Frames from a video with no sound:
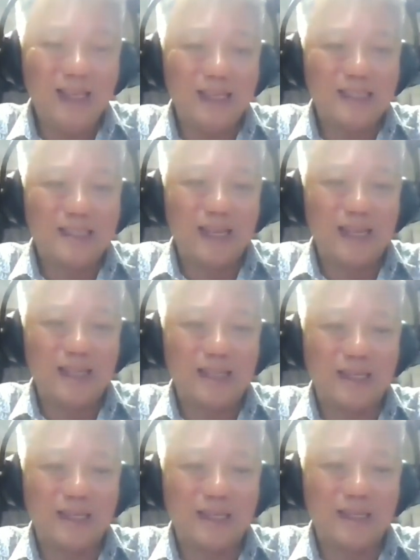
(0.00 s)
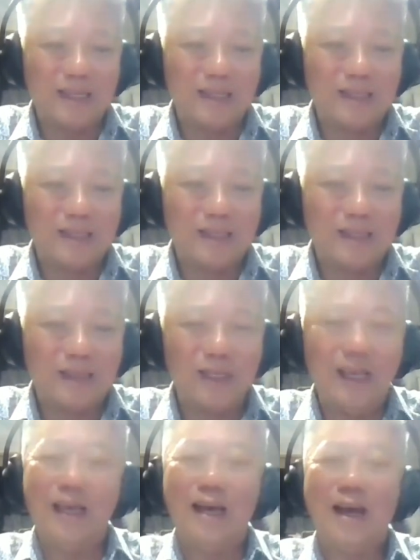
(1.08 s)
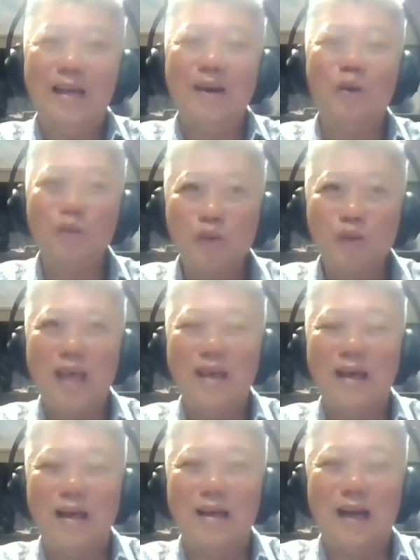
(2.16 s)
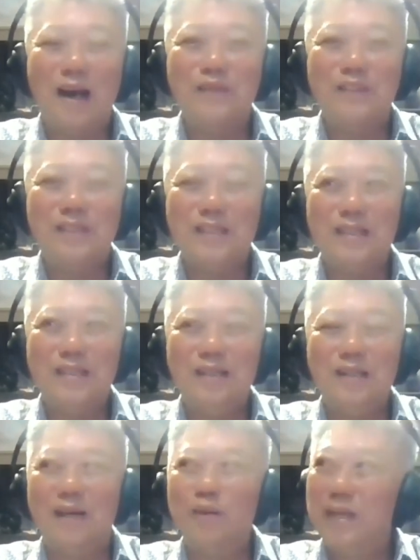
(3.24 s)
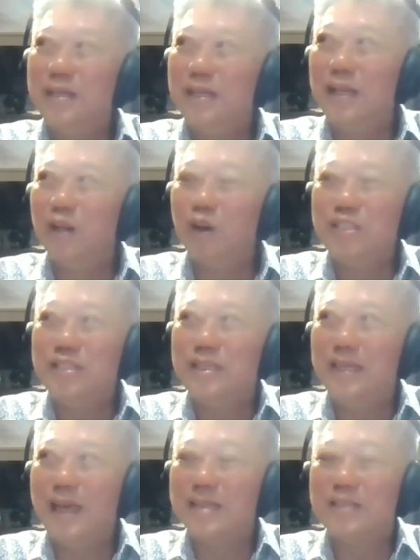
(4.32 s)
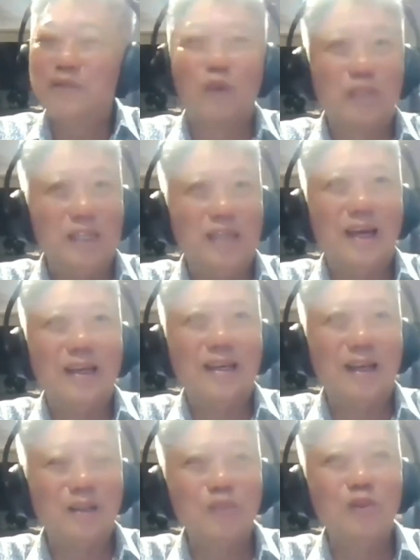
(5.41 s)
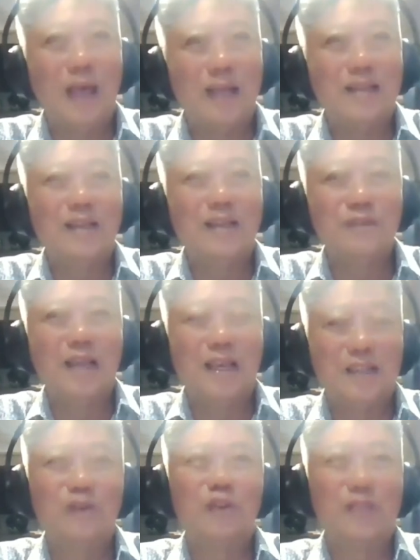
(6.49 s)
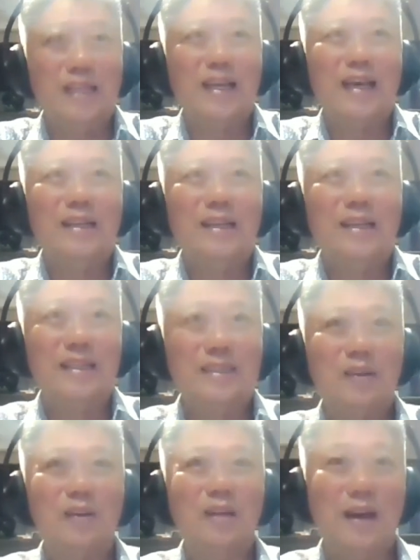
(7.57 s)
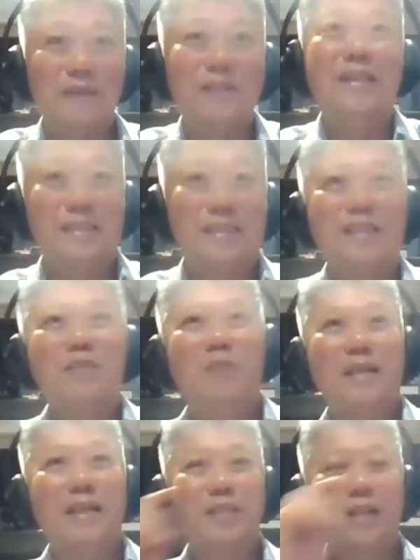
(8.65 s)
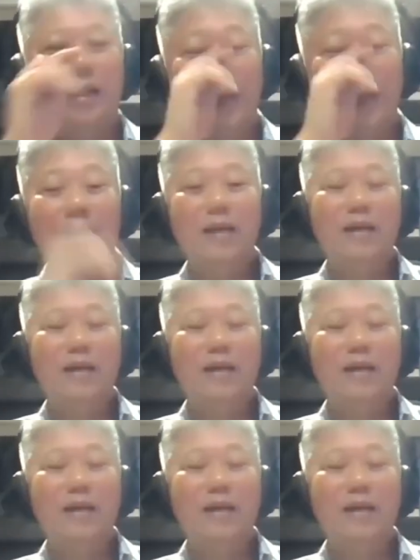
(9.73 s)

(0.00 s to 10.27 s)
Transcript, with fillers: thing is that uh, okay, I also after uh, when they launched the X49, I also added X49 later on after the six month actually.